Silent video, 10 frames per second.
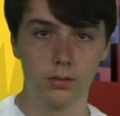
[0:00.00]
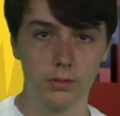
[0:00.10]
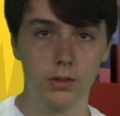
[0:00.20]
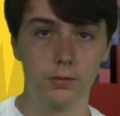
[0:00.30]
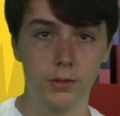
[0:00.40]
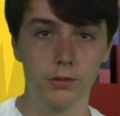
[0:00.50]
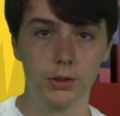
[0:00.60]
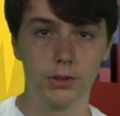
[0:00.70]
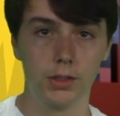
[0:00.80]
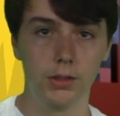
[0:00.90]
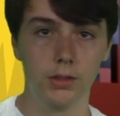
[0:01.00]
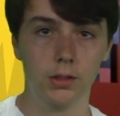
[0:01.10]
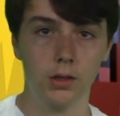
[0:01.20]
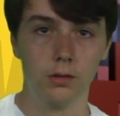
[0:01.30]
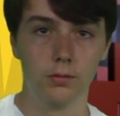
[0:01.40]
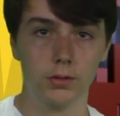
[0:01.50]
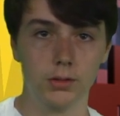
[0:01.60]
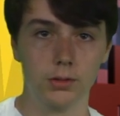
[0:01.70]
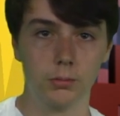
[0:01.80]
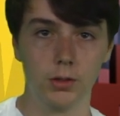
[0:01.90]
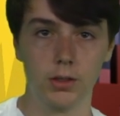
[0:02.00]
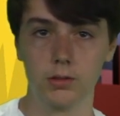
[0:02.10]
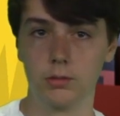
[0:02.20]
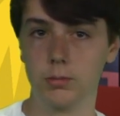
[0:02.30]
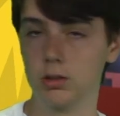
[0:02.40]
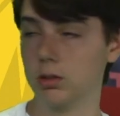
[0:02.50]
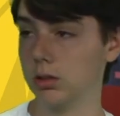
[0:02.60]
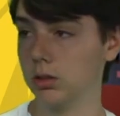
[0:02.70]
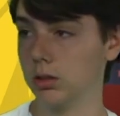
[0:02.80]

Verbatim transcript: to Future Center for some more announcements.